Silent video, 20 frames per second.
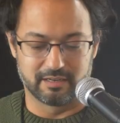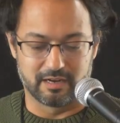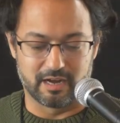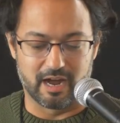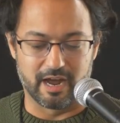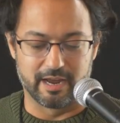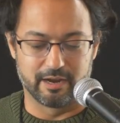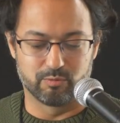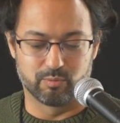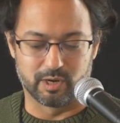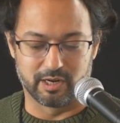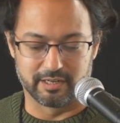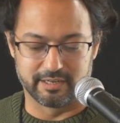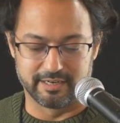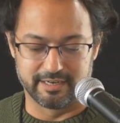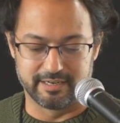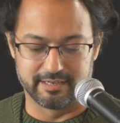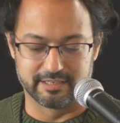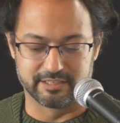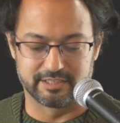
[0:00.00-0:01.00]

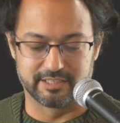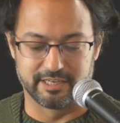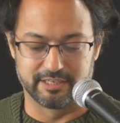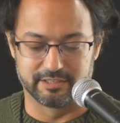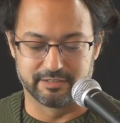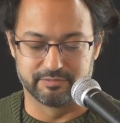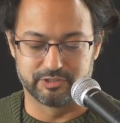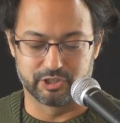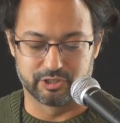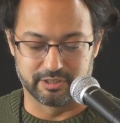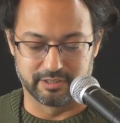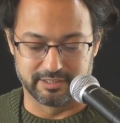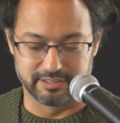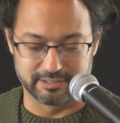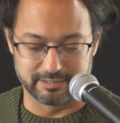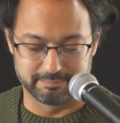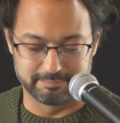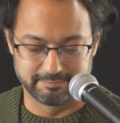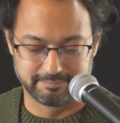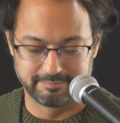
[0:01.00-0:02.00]
high-quality, distinctive
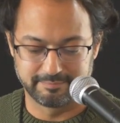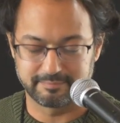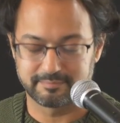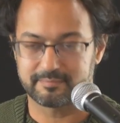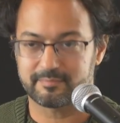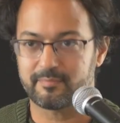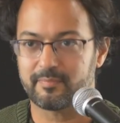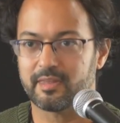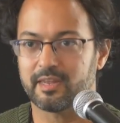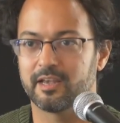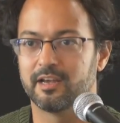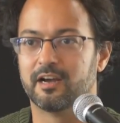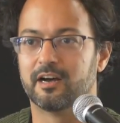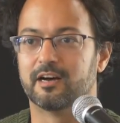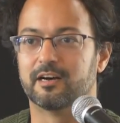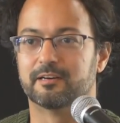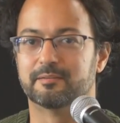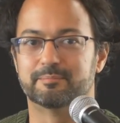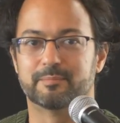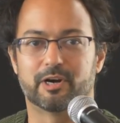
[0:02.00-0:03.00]
journalism.
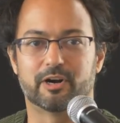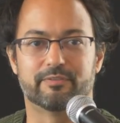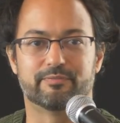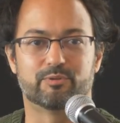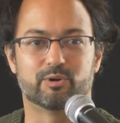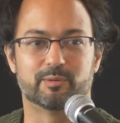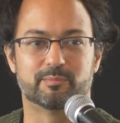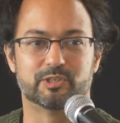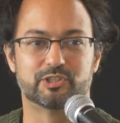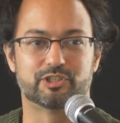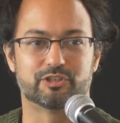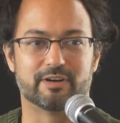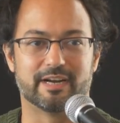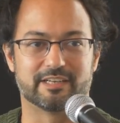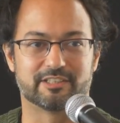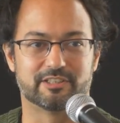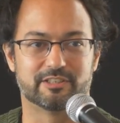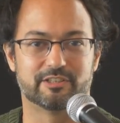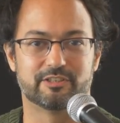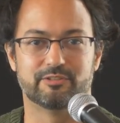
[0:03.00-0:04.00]
Our former
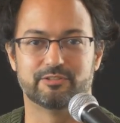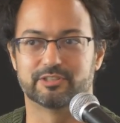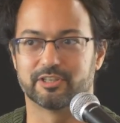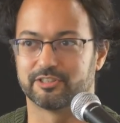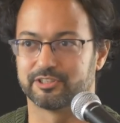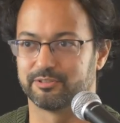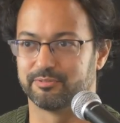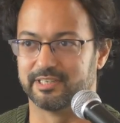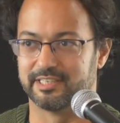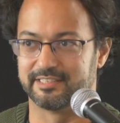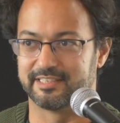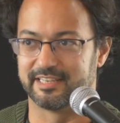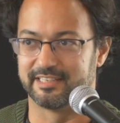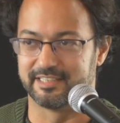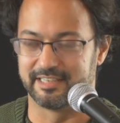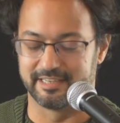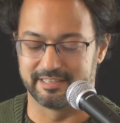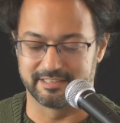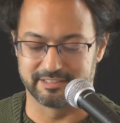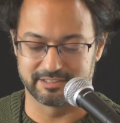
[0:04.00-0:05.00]
director, who's also an
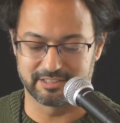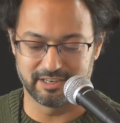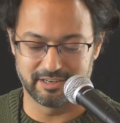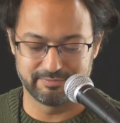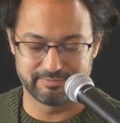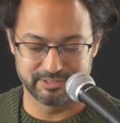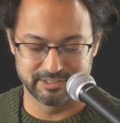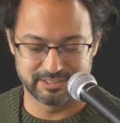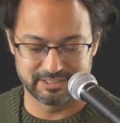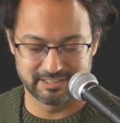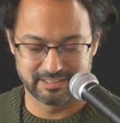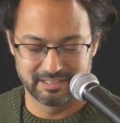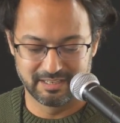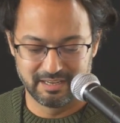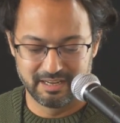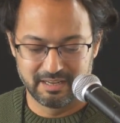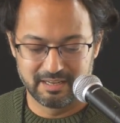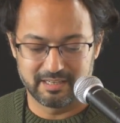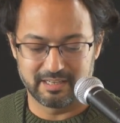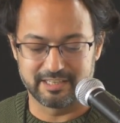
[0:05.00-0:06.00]
attendee at this conference,
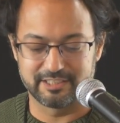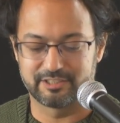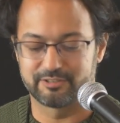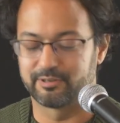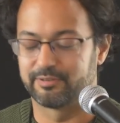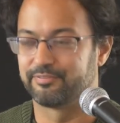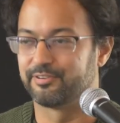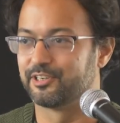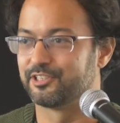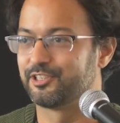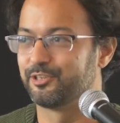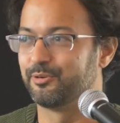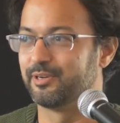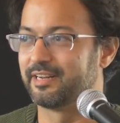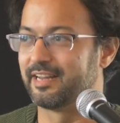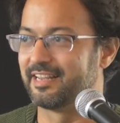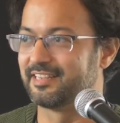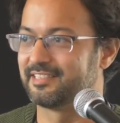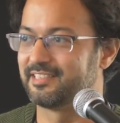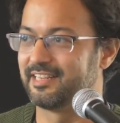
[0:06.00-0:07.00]
likes to refer to
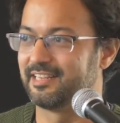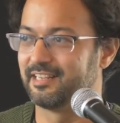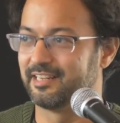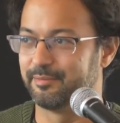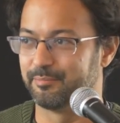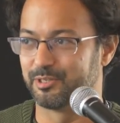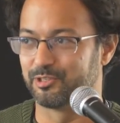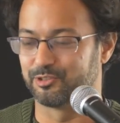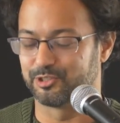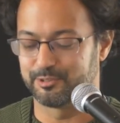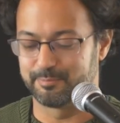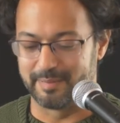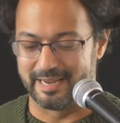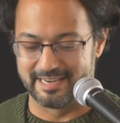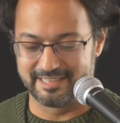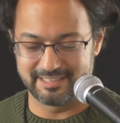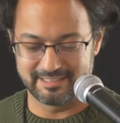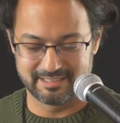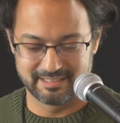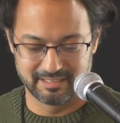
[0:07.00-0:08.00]
it as the liminal
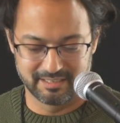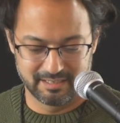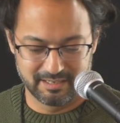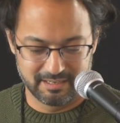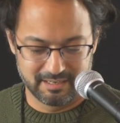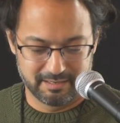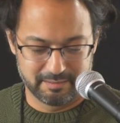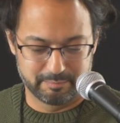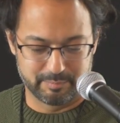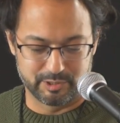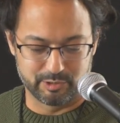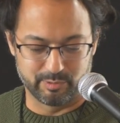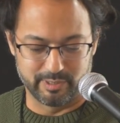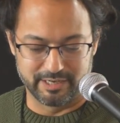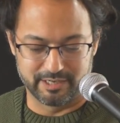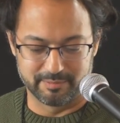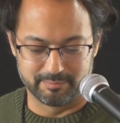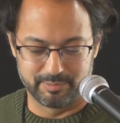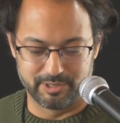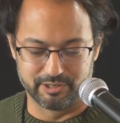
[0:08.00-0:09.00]
space
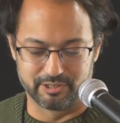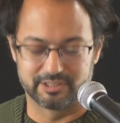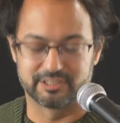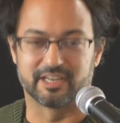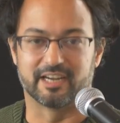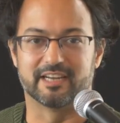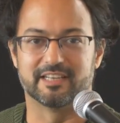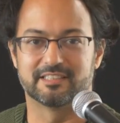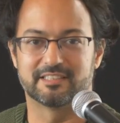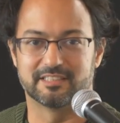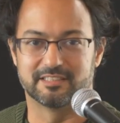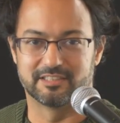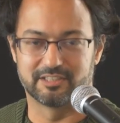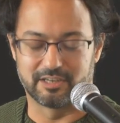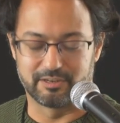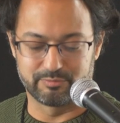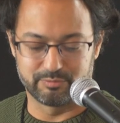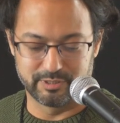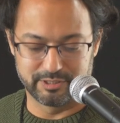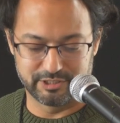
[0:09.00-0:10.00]
between computer science and
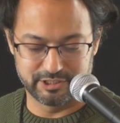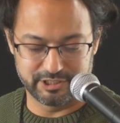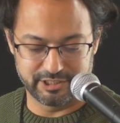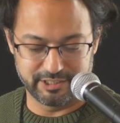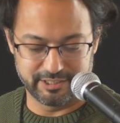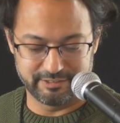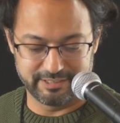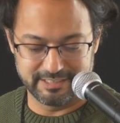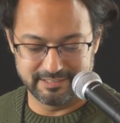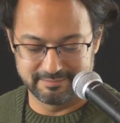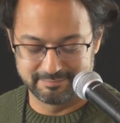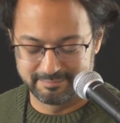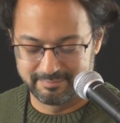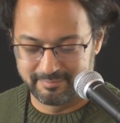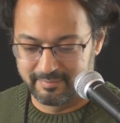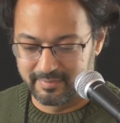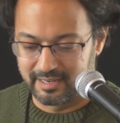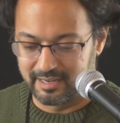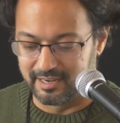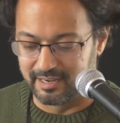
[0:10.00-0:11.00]
software engineering.
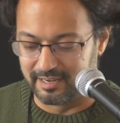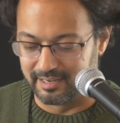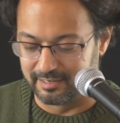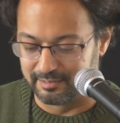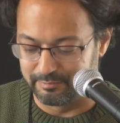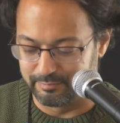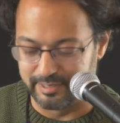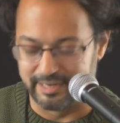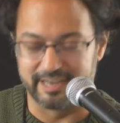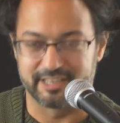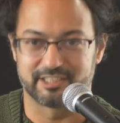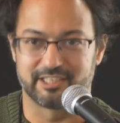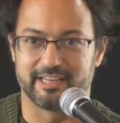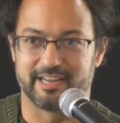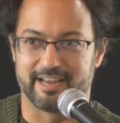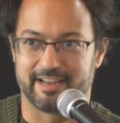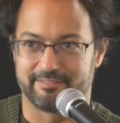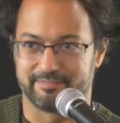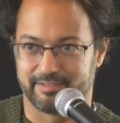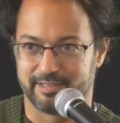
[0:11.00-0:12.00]
We actually
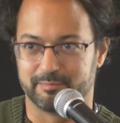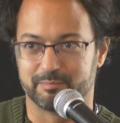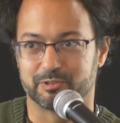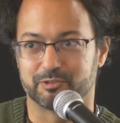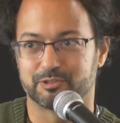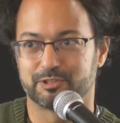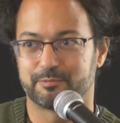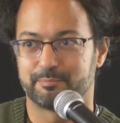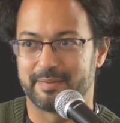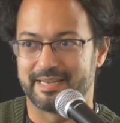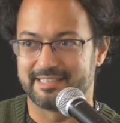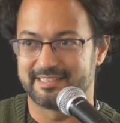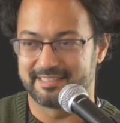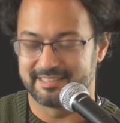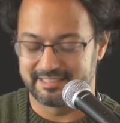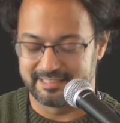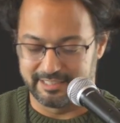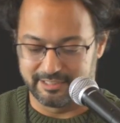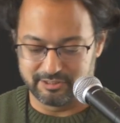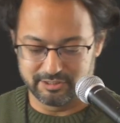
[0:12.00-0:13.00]
have liminal space
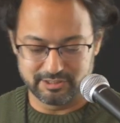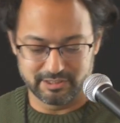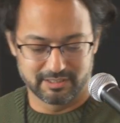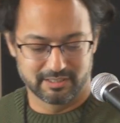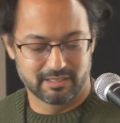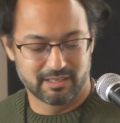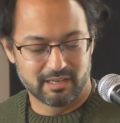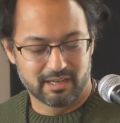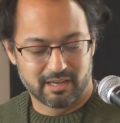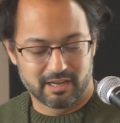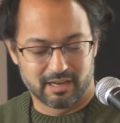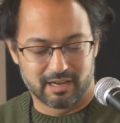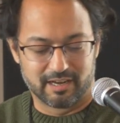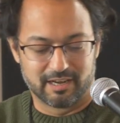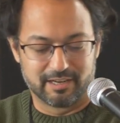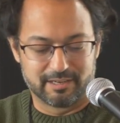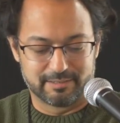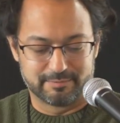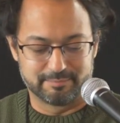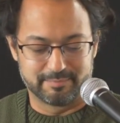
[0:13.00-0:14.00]
stickers.
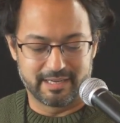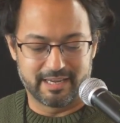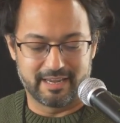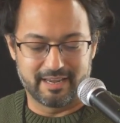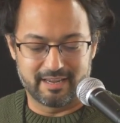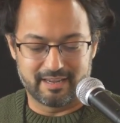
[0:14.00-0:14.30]
And